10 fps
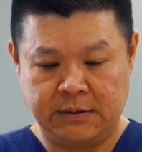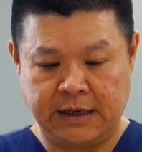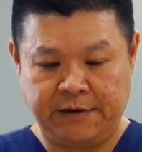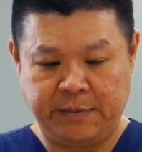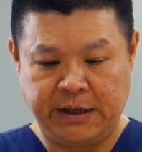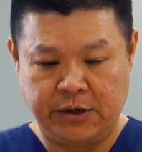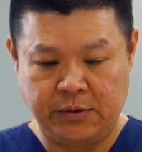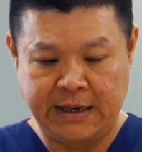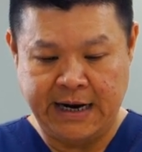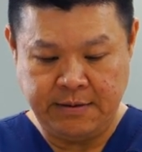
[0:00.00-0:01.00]
the
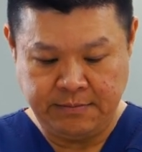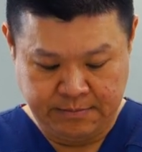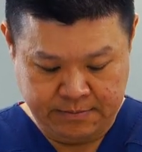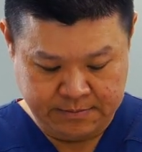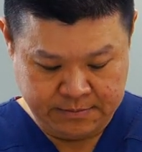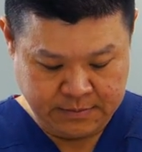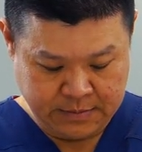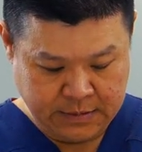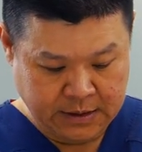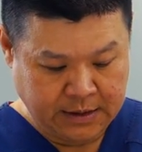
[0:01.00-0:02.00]
FPU again.
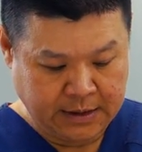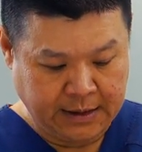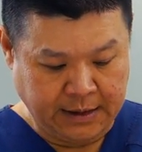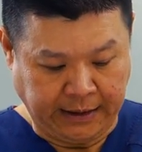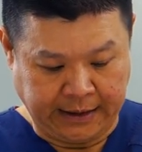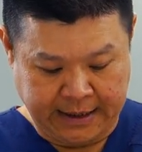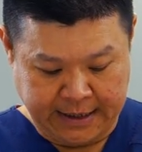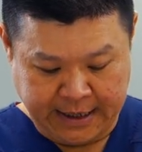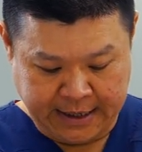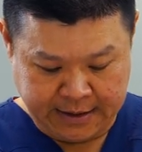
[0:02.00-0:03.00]
And
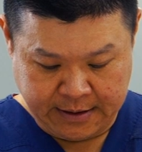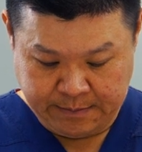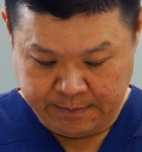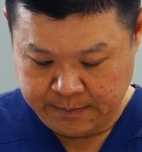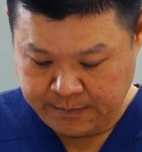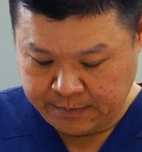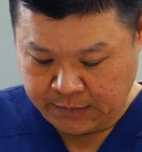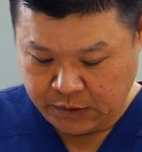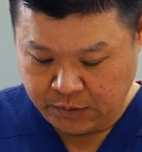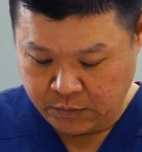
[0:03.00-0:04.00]
then
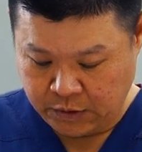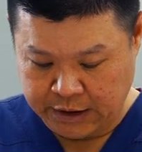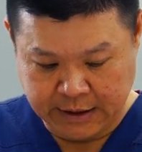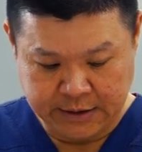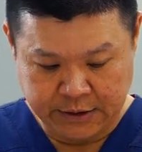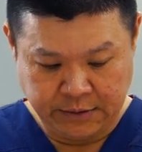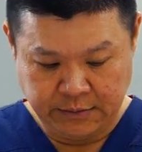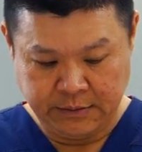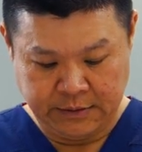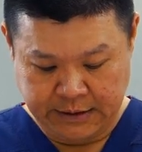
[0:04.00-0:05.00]
what you can do
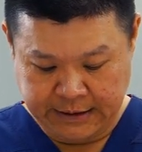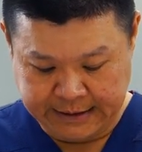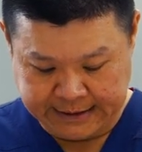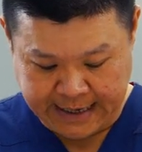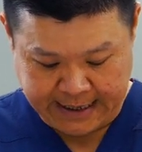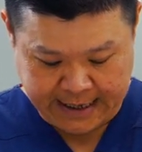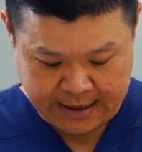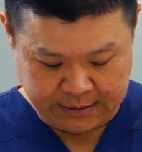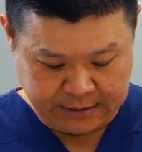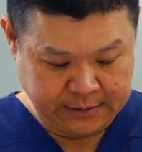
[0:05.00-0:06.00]
is take
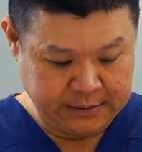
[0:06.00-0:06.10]
out